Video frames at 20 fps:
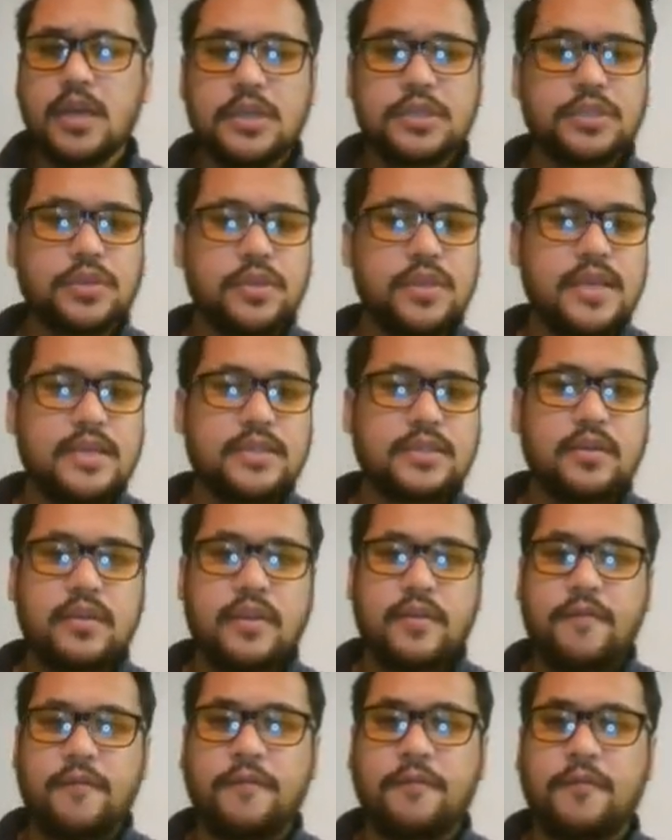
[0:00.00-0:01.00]
So these are
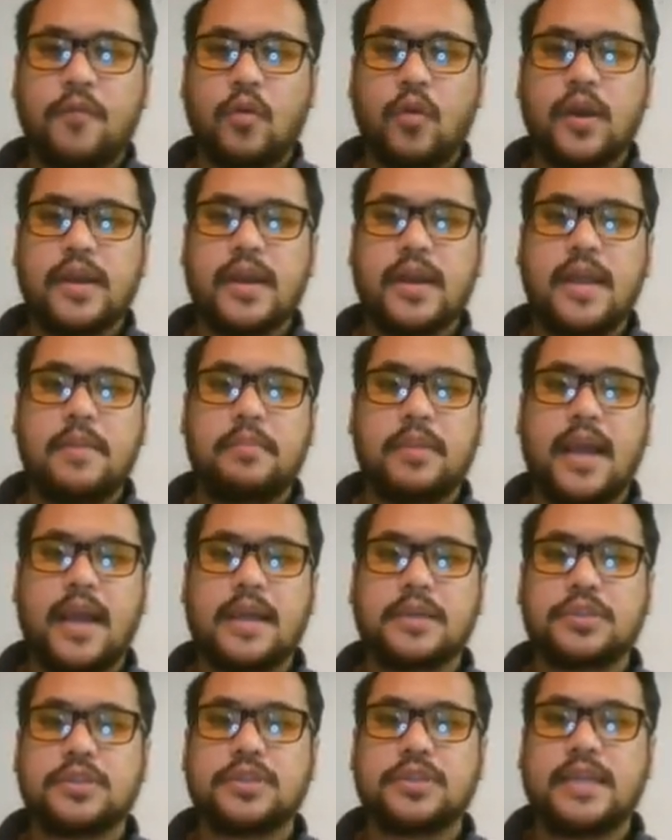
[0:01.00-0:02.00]
the Fortnite
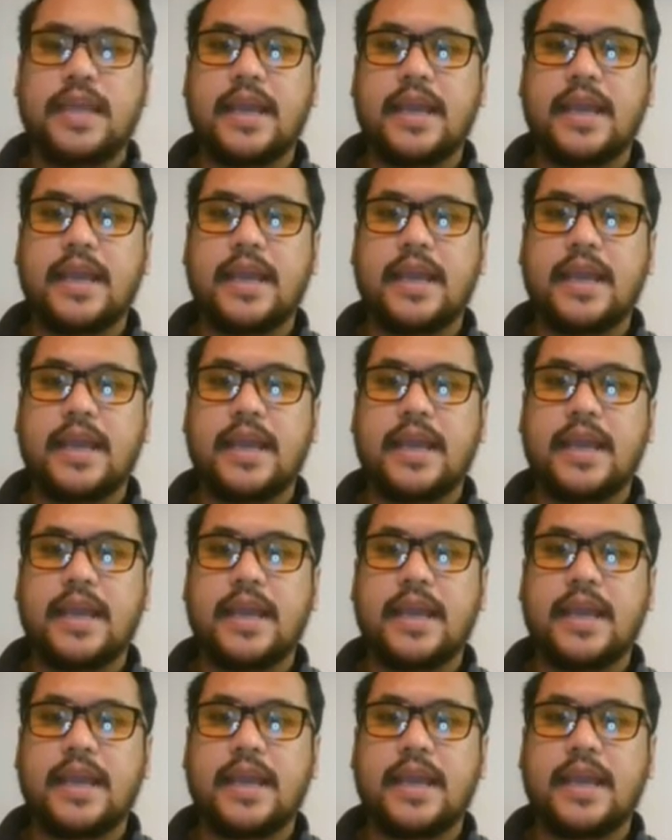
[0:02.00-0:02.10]
blasters.